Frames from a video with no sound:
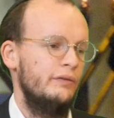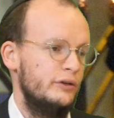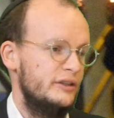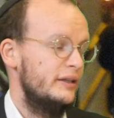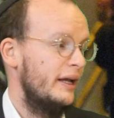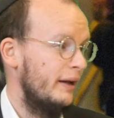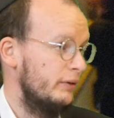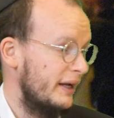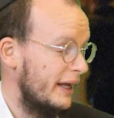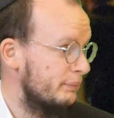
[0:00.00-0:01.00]
of
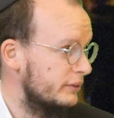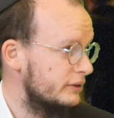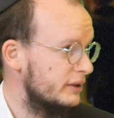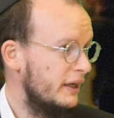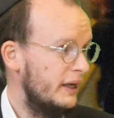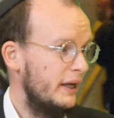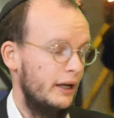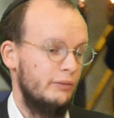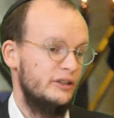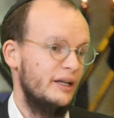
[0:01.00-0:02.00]
what happened
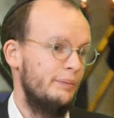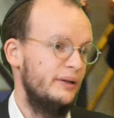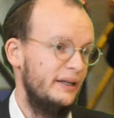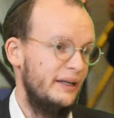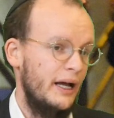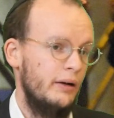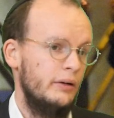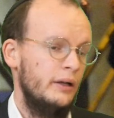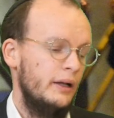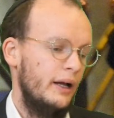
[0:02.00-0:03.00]
and what's happening now,